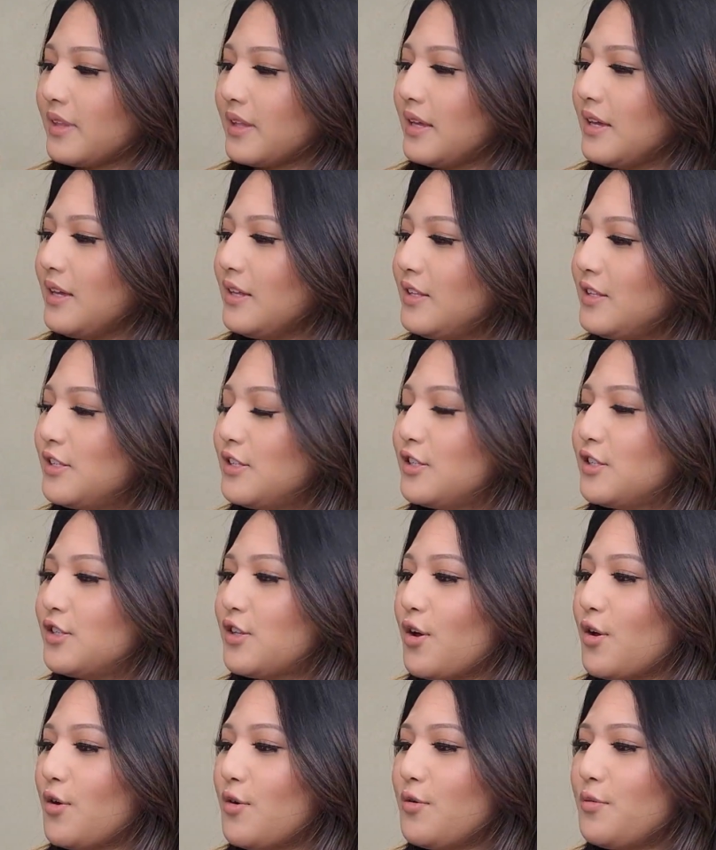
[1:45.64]
It's
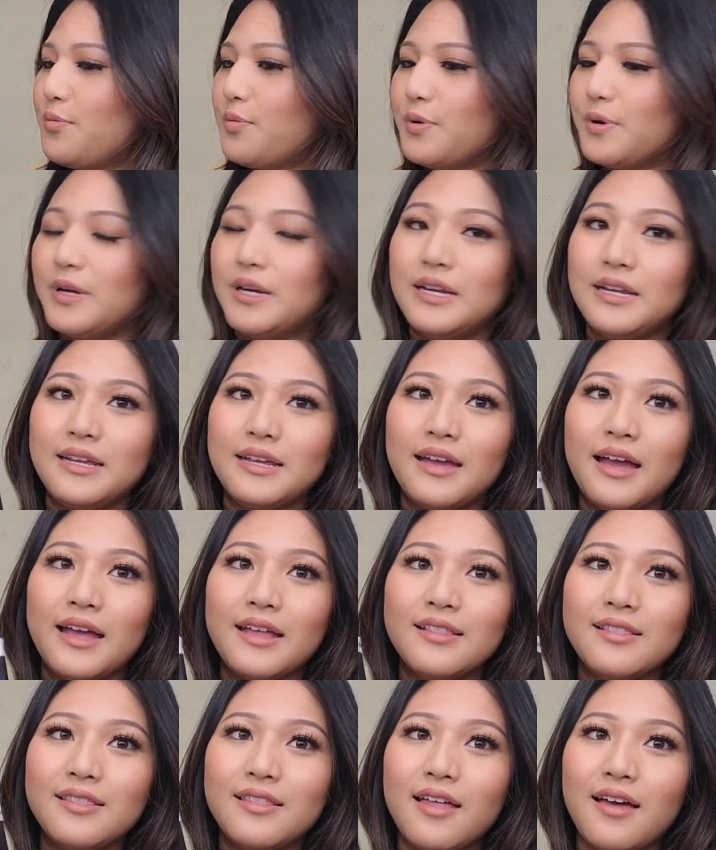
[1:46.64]
so pretty. I
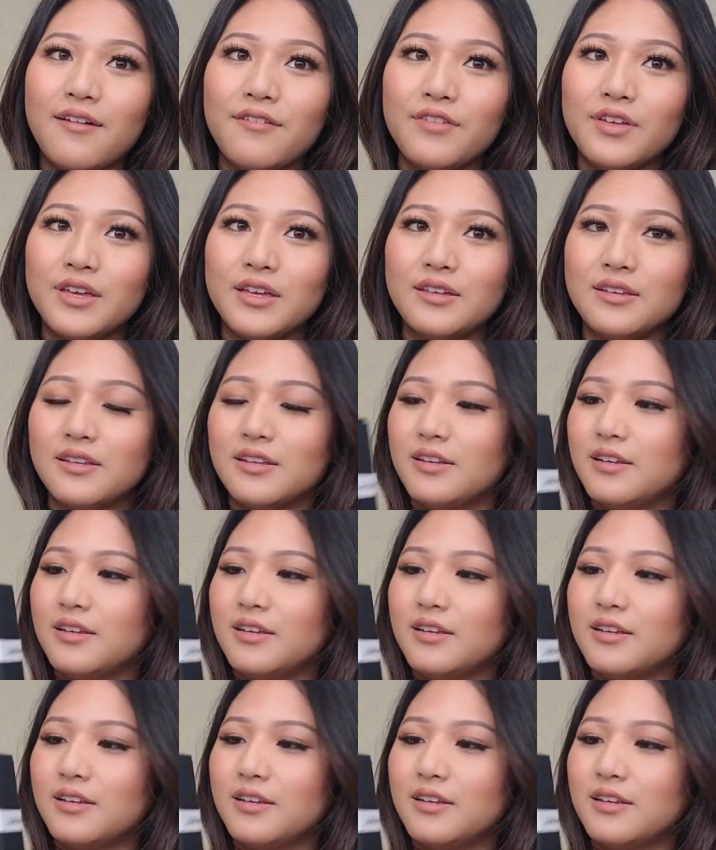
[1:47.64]
love it.